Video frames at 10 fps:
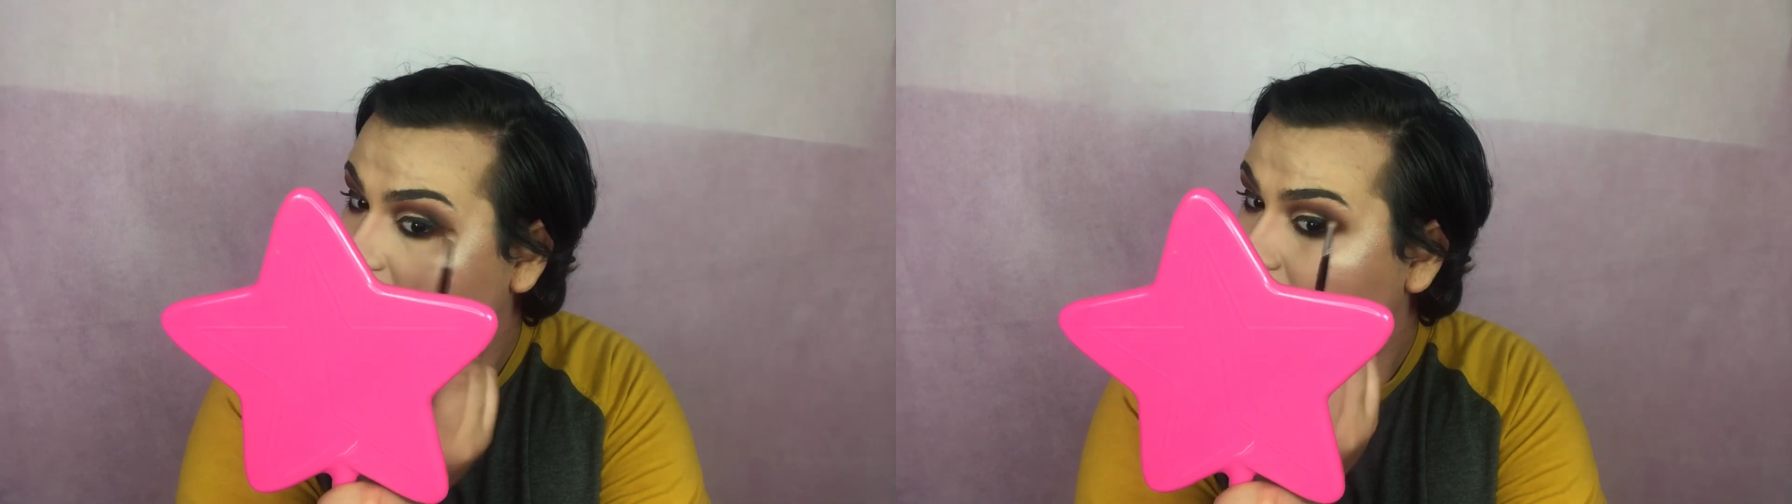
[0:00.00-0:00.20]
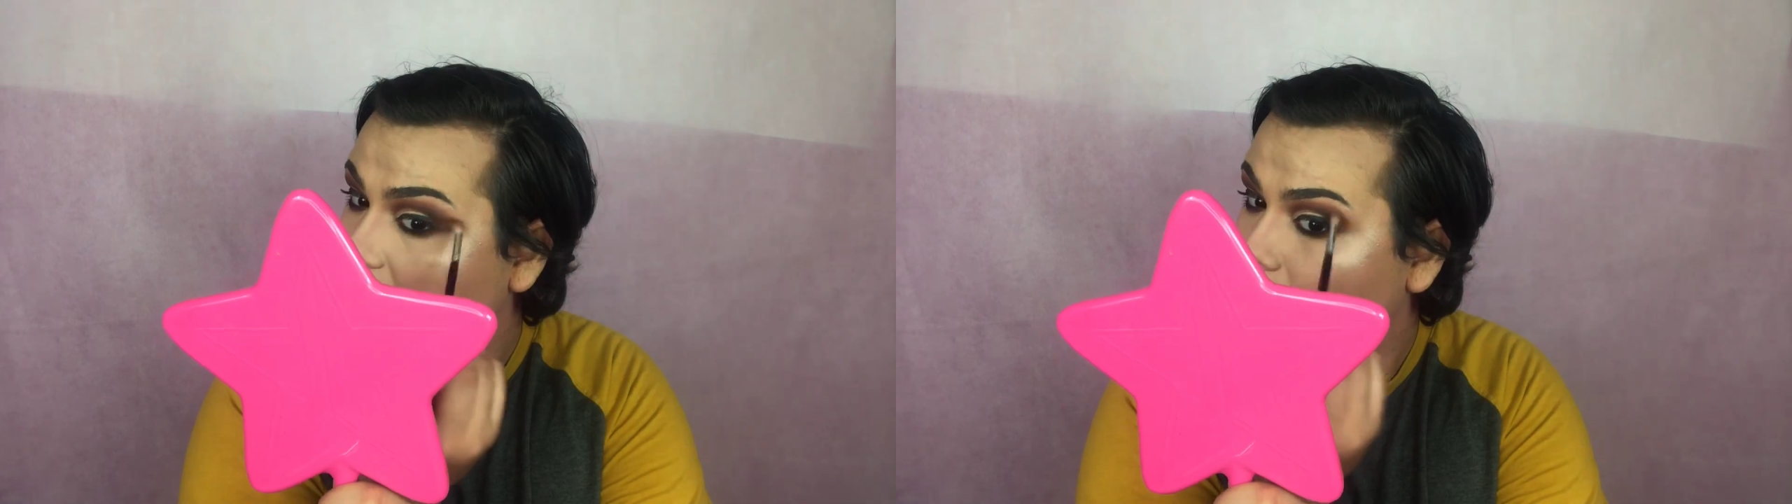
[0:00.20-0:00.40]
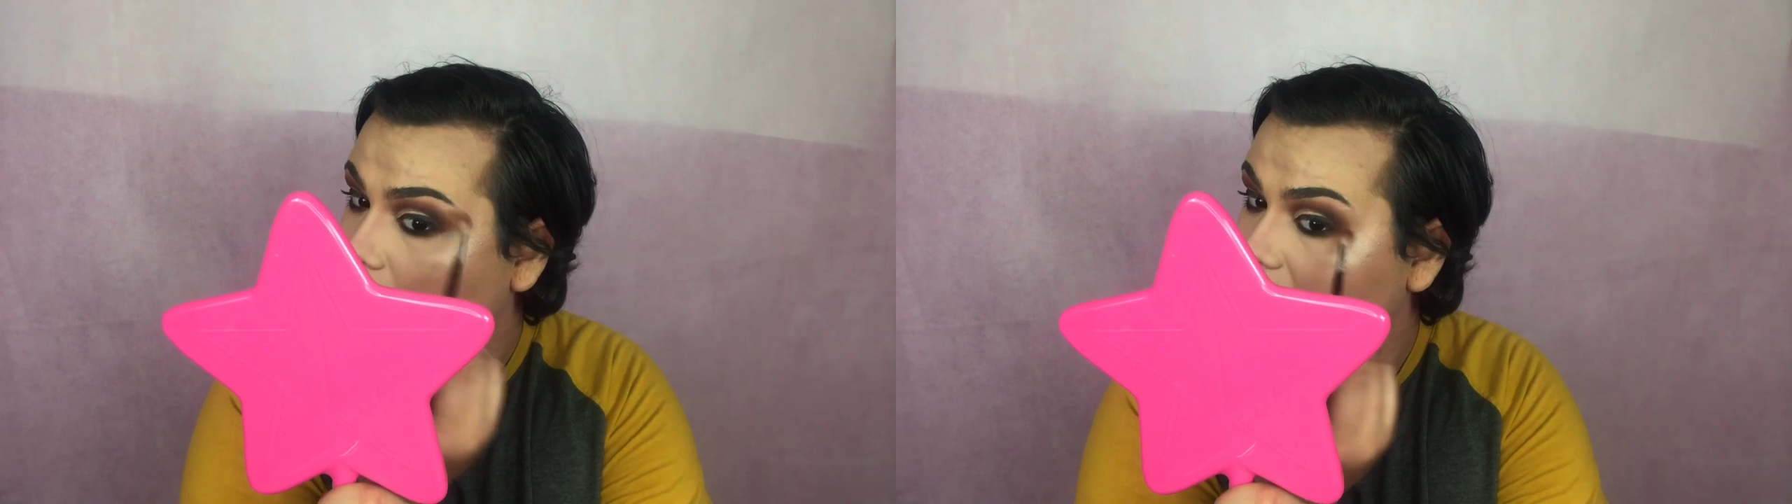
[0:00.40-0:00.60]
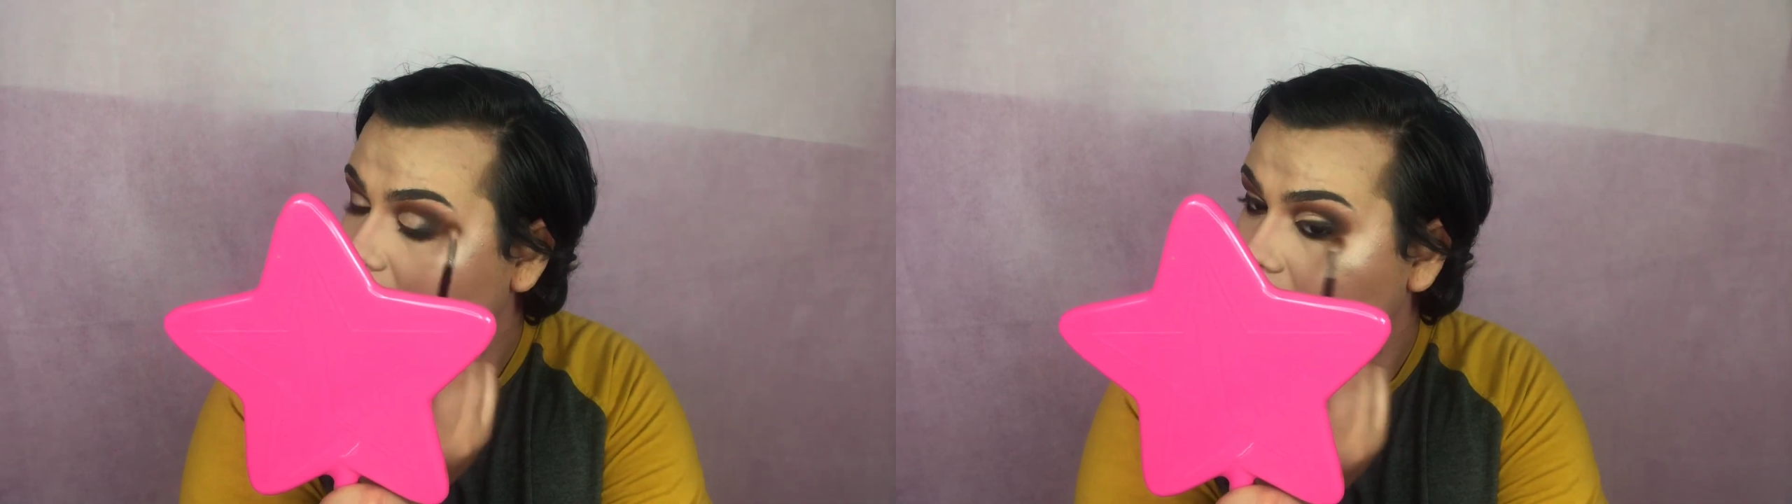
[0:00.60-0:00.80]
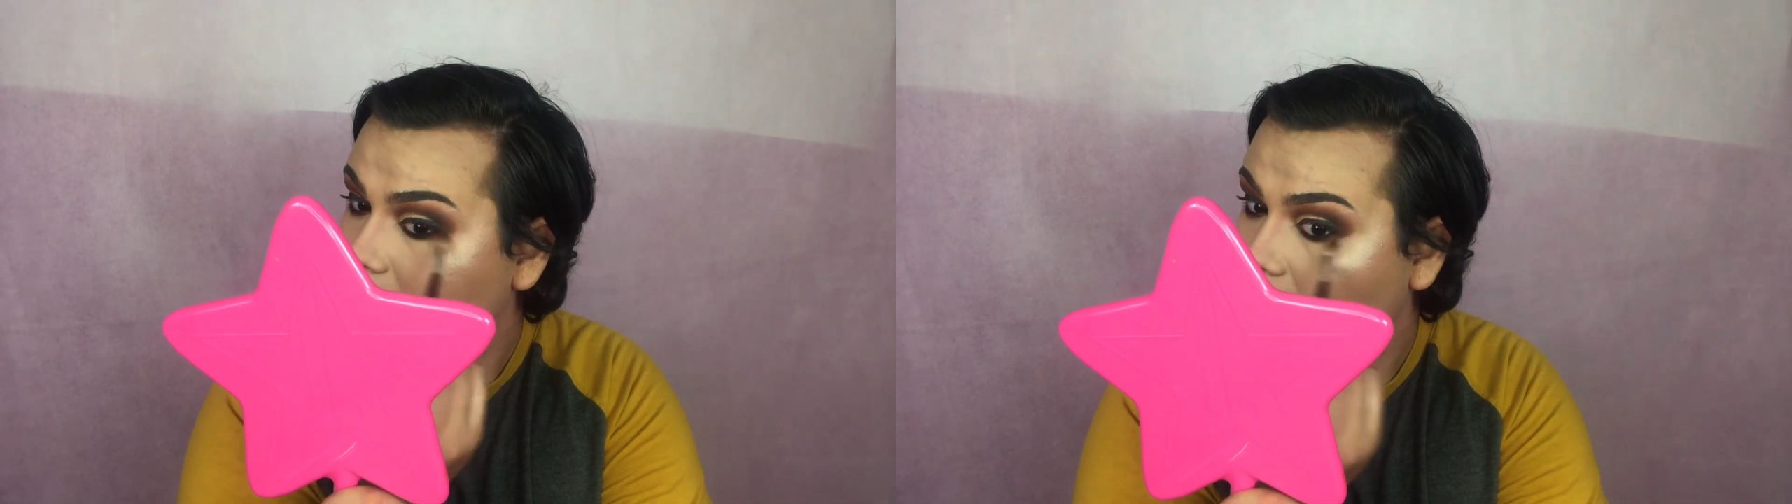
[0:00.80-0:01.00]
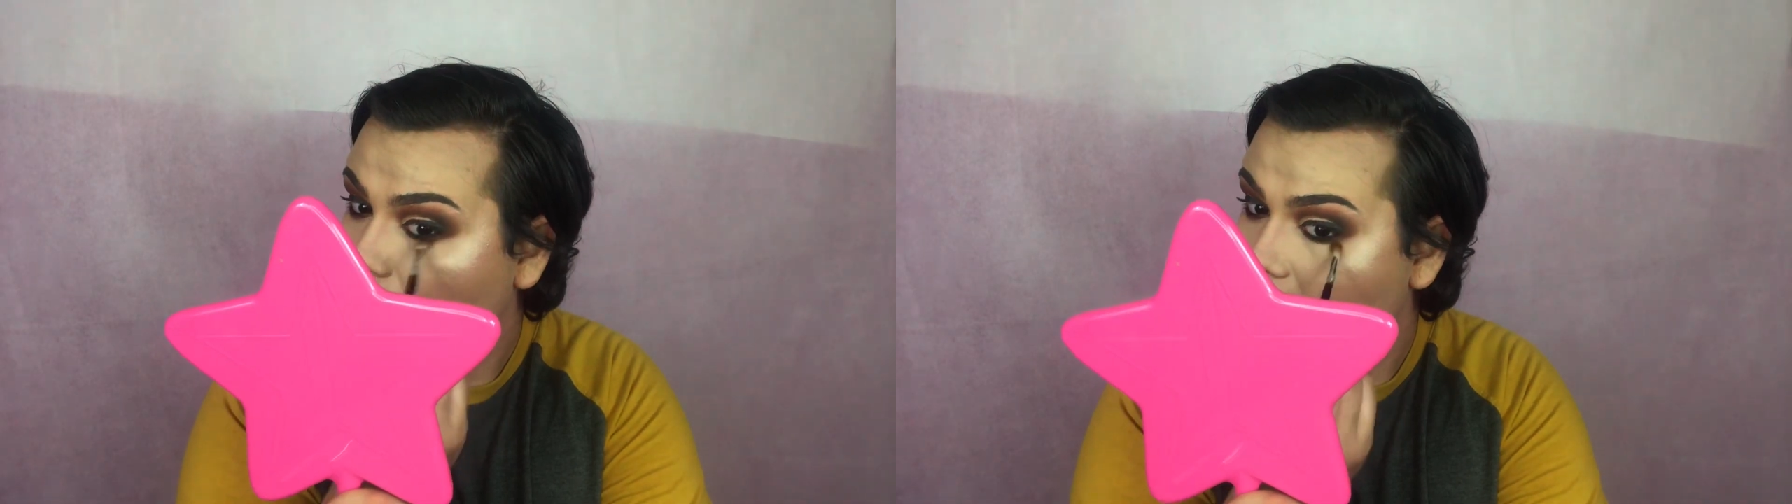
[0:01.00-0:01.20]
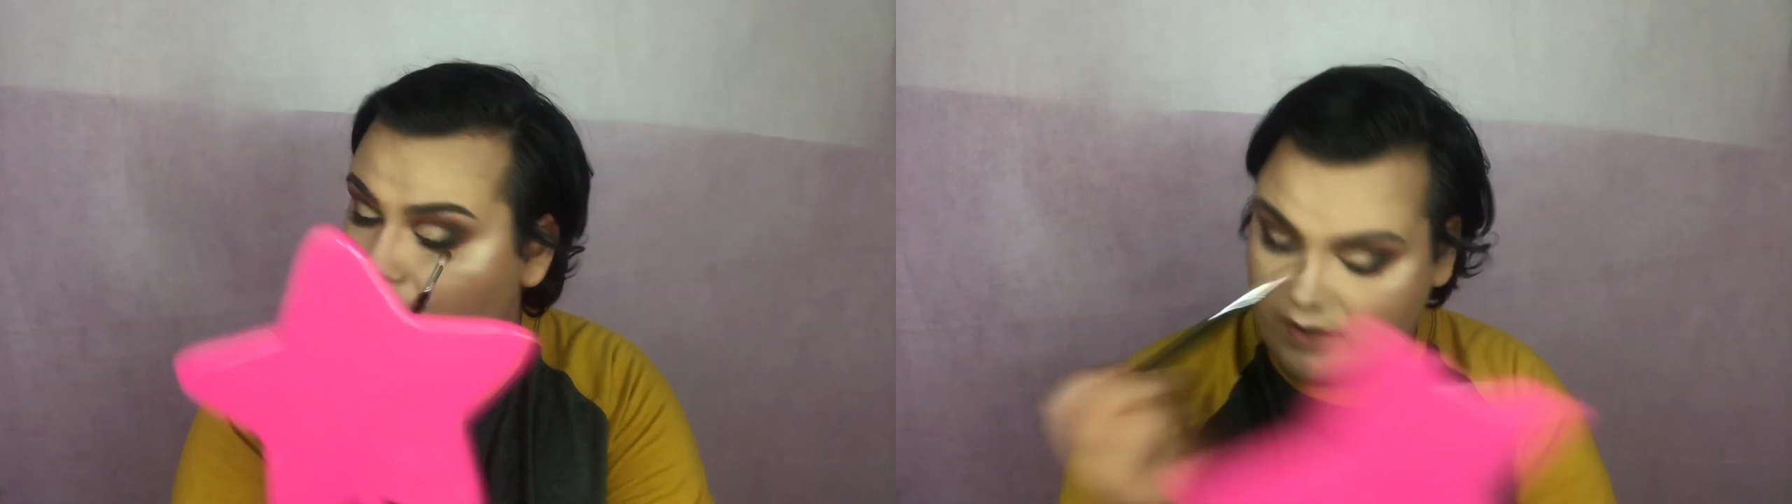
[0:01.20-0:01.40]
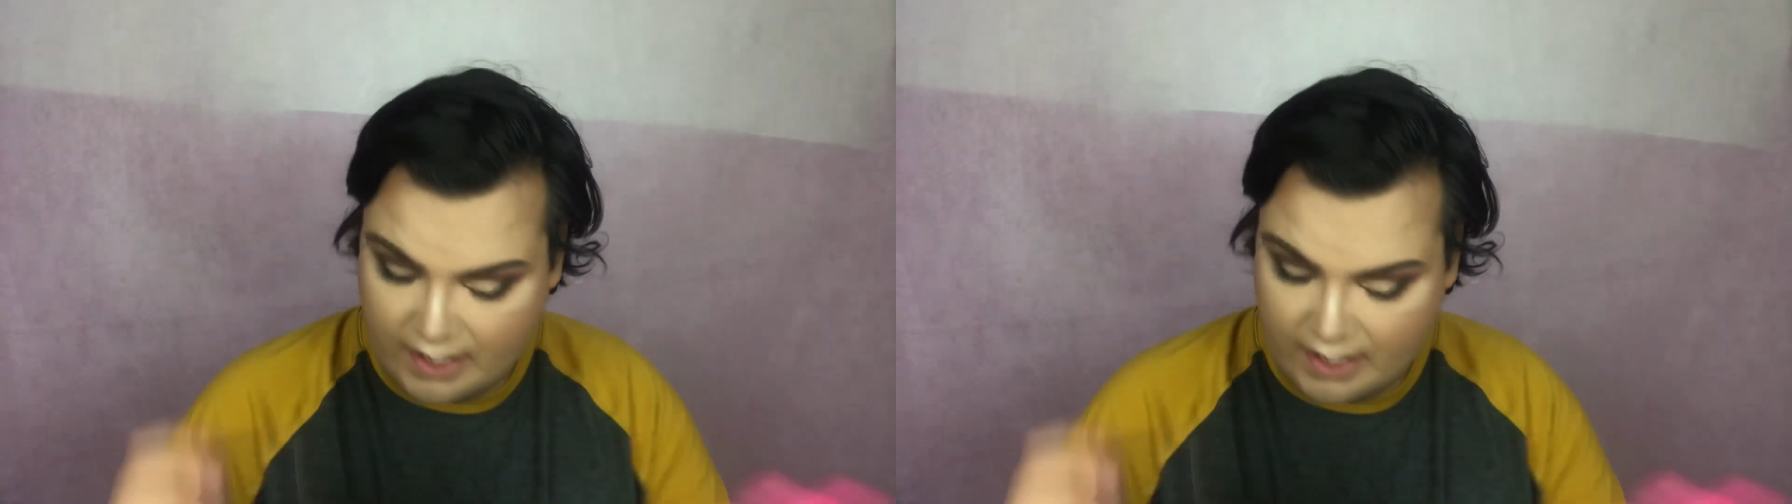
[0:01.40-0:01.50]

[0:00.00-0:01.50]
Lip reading: that I'm going to be using every